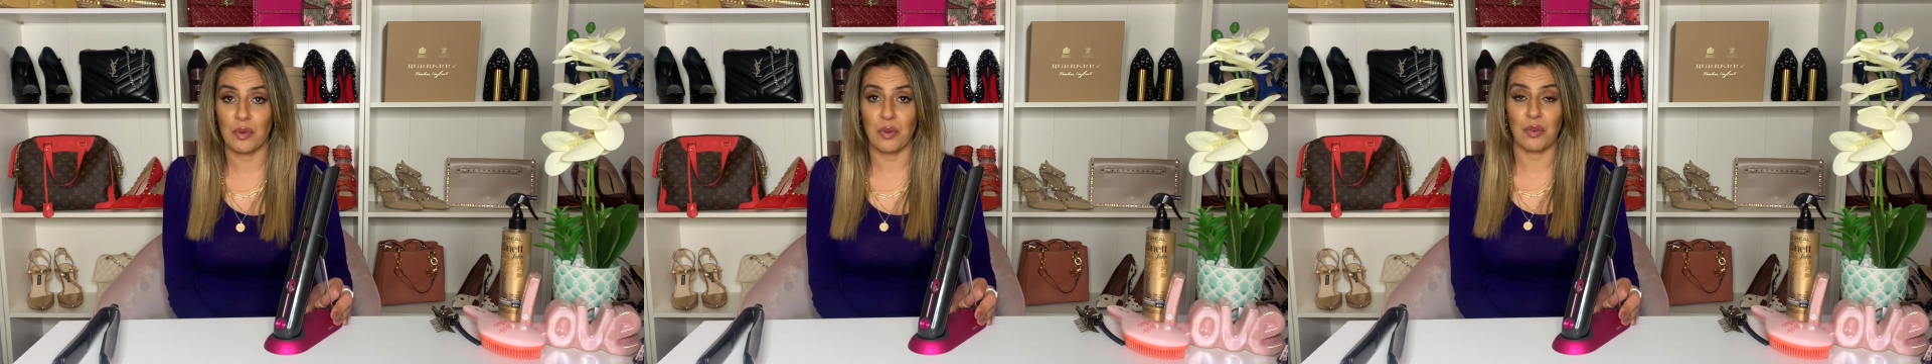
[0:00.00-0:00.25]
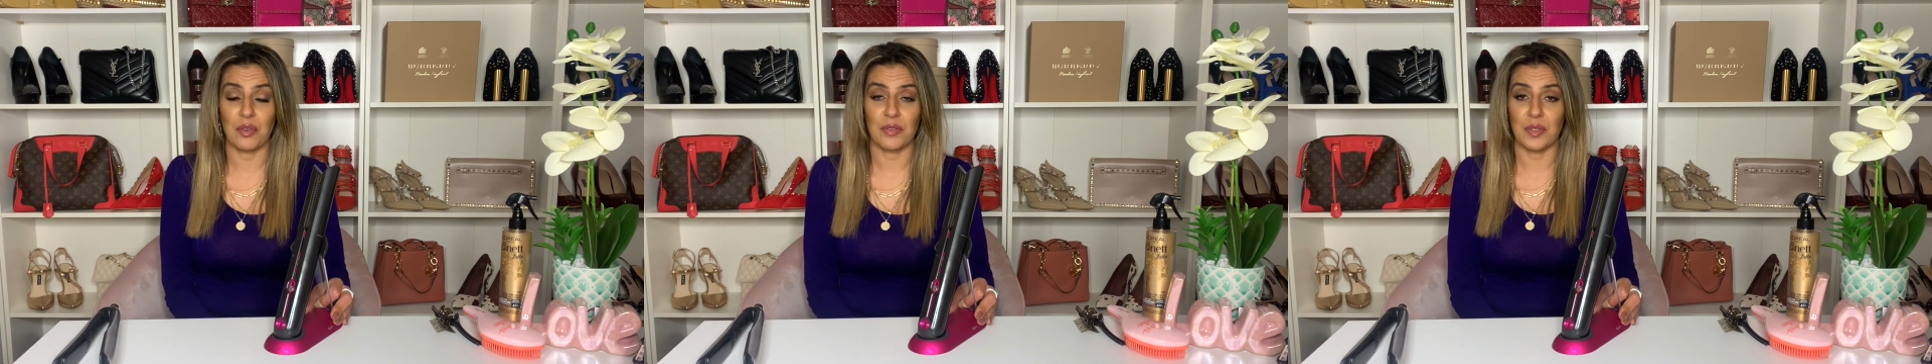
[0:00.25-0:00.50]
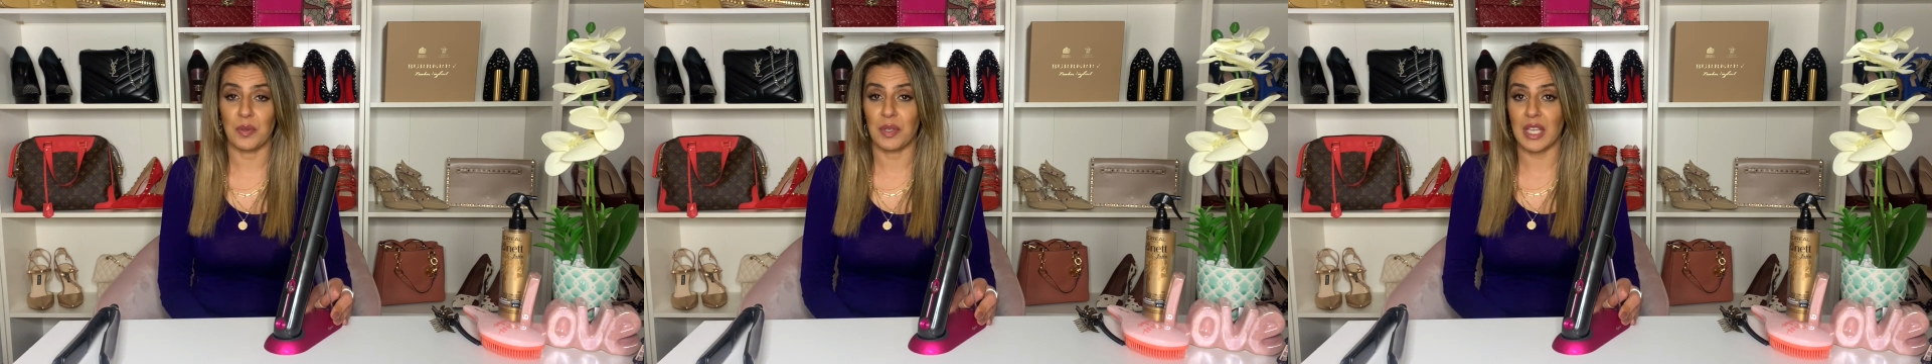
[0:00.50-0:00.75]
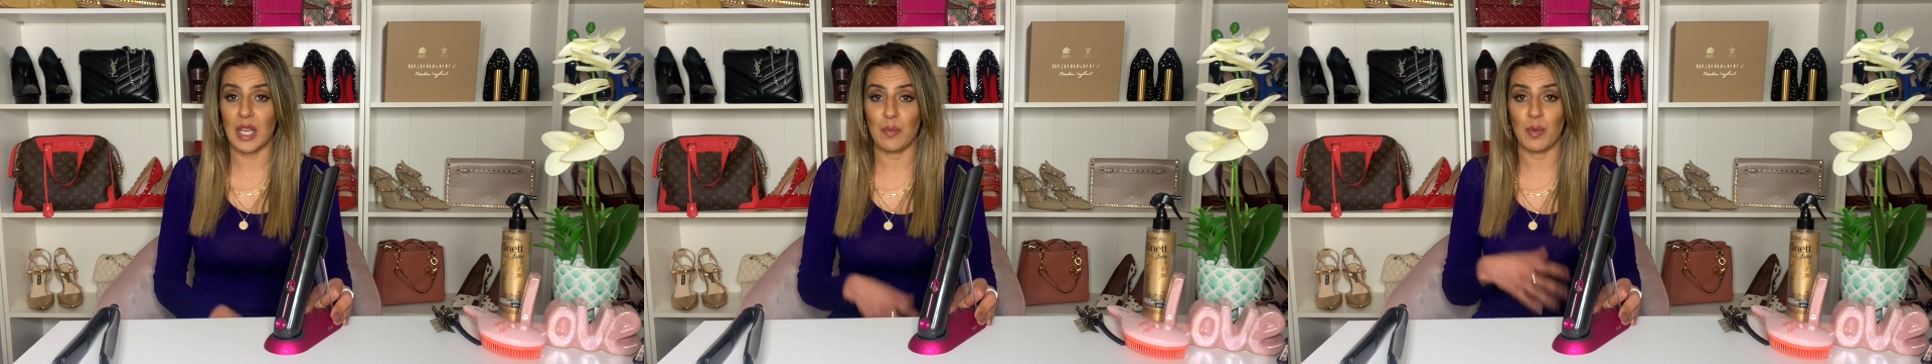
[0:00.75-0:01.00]
or if you want
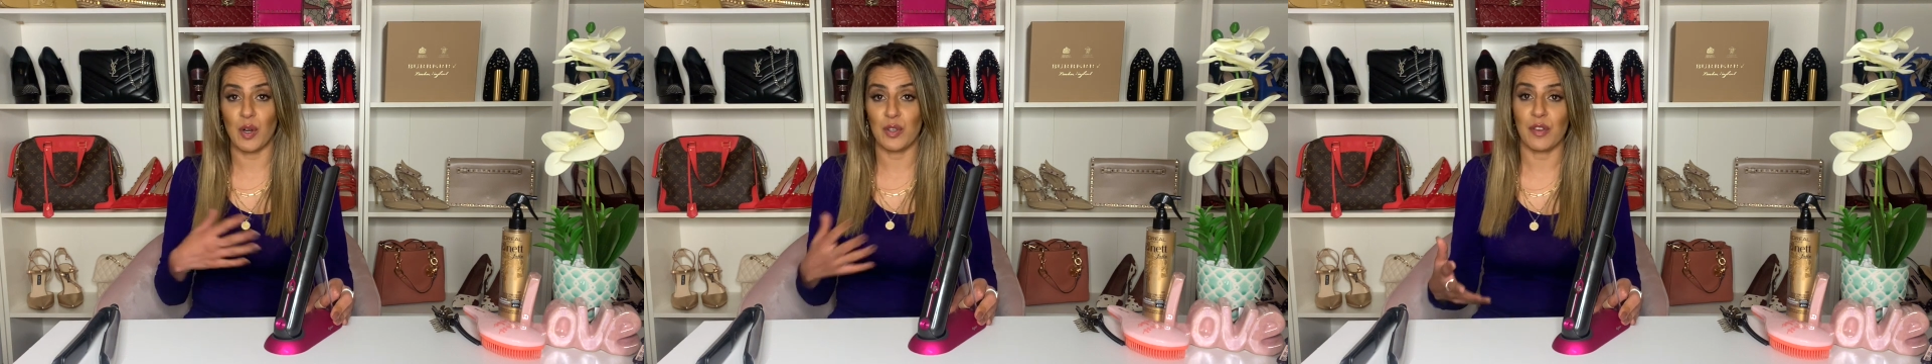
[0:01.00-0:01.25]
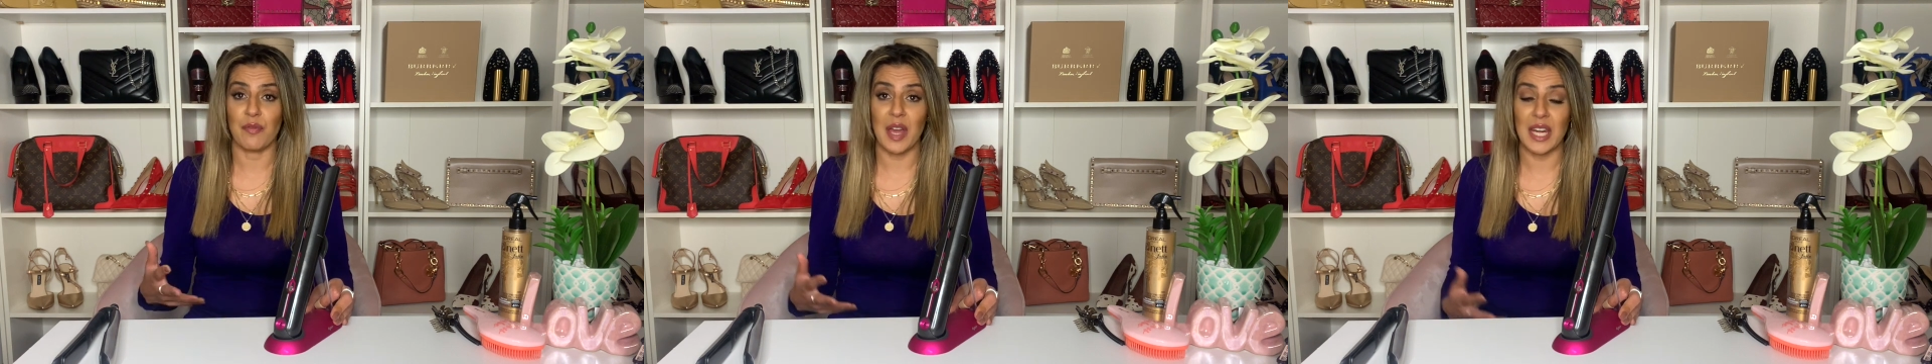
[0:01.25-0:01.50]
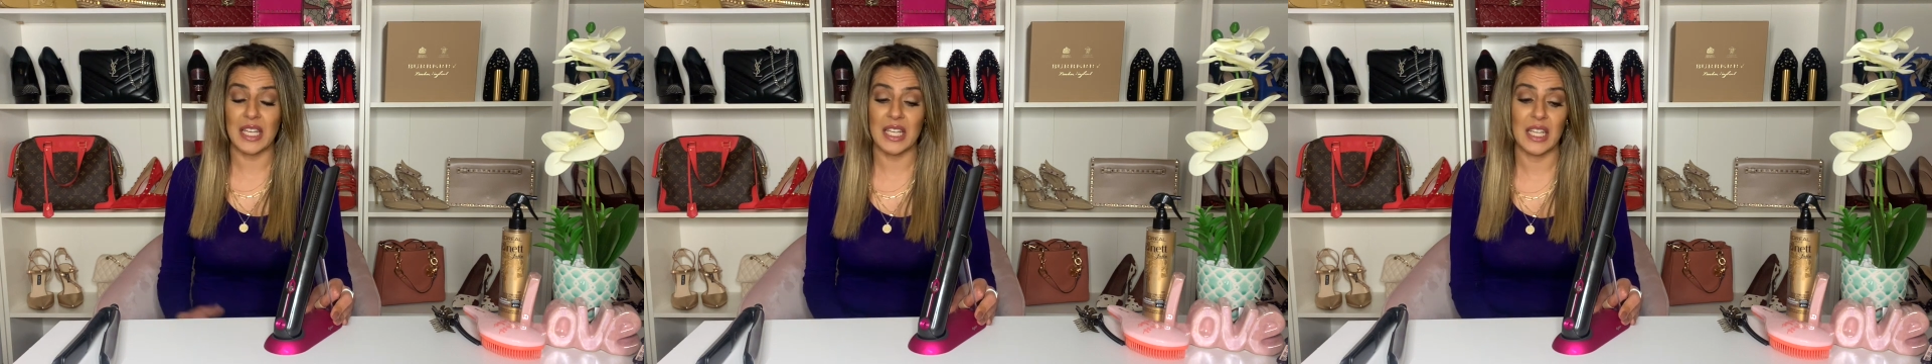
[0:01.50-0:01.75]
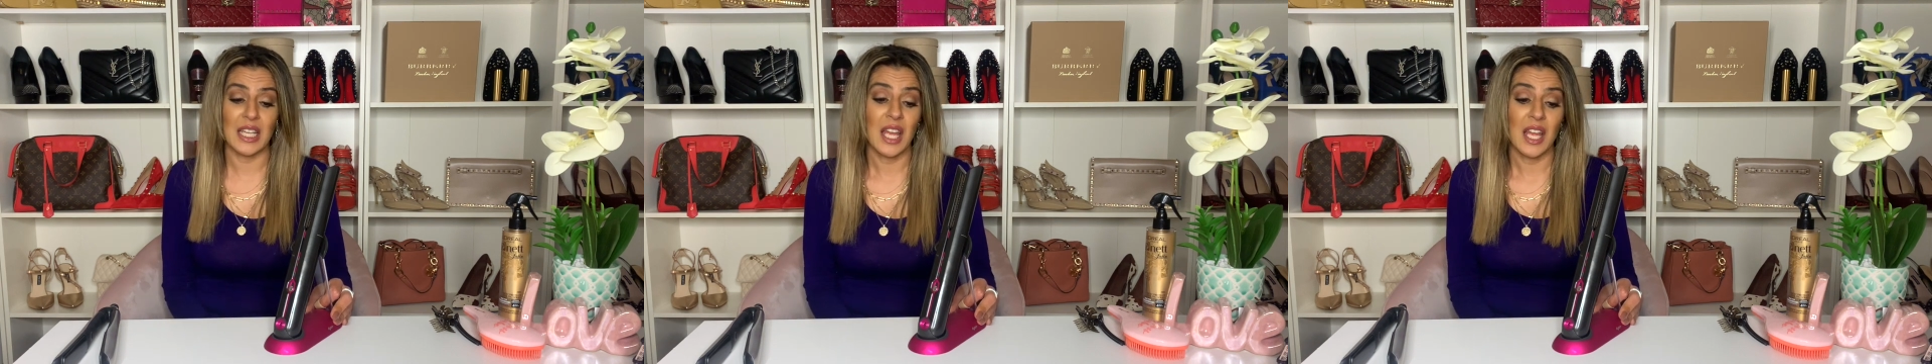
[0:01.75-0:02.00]
to keep it on your vanity.